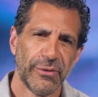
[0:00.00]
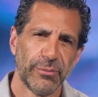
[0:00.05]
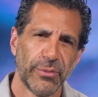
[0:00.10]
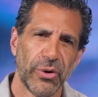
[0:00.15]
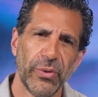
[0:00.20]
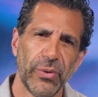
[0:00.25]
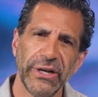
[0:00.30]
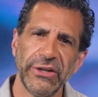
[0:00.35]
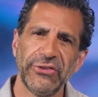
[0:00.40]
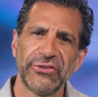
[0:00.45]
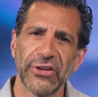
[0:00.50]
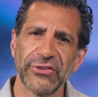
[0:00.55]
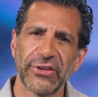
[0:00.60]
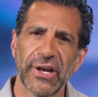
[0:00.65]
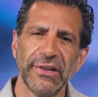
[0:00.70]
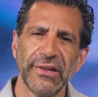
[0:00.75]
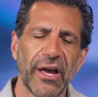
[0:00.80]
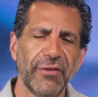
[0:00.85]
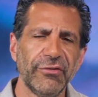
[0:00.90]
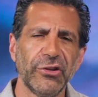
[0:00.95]
But when He says,
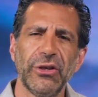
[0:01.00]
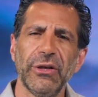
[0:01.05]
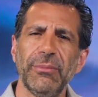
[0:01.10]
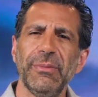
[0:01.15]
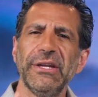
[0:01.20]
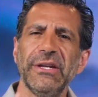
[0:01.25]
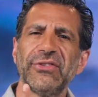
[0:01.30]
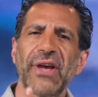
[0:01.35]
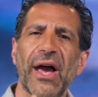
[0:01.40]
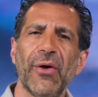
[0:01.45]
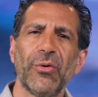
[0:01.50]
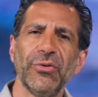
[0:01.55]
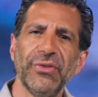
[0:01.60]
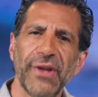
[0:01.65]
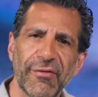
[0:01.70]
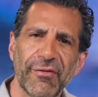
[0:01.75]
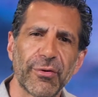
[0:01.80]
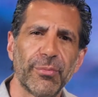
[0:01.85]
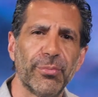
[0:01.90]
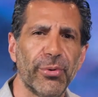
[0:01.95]
I love you, He means I will
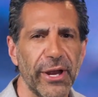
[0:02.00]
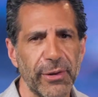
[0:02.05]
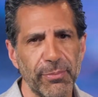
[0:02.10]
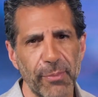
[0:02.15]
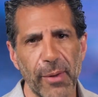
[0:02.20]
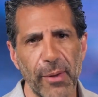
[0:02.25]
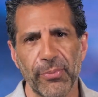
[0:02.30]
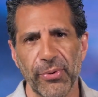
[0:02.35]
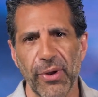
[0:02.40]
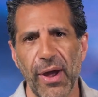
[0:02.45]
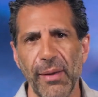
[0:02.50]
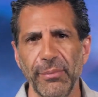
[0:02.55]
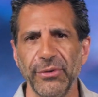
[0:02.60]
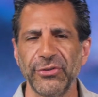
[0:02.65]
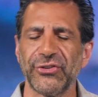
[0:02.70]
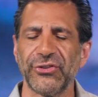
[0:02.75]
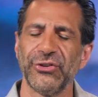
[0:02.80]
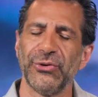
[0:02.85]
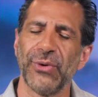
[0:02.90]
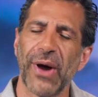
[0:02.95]
never break my
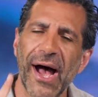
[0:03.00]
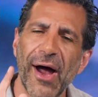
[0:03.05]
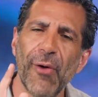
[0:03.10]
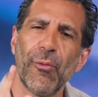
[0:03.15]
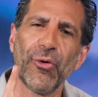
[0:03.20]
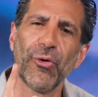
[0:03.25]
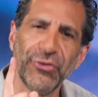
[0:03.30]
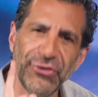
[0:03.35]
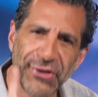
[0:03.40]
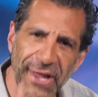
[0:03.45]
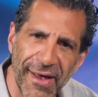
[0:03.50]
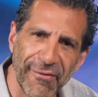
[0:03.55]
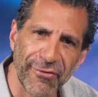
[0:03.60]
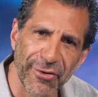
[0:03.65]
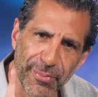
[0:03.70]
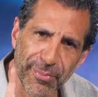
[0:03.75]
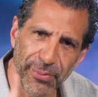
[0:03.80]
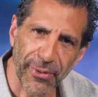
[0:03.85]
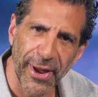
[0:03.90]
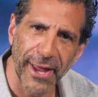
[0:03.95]
promise to you. I will
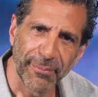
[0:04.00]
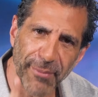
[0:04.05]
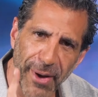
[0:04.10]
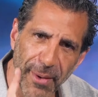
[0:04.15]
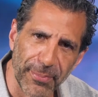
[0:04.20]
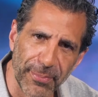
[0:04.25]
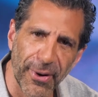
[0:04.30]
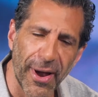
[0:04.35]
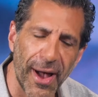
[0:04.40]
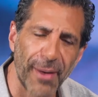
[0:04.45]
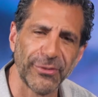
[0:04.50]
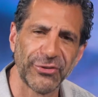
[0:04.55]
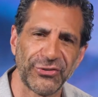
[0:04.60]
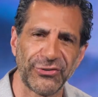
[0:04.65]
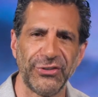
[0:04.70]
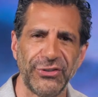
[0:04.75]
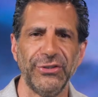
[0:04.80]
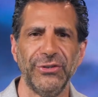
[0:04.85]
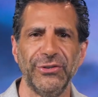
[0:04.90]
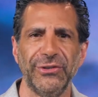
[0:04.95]
never break my
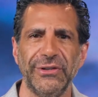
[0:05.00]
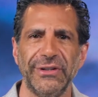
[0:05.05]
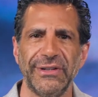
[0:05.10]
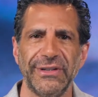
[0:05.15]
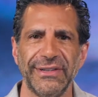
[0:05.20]
promise to you.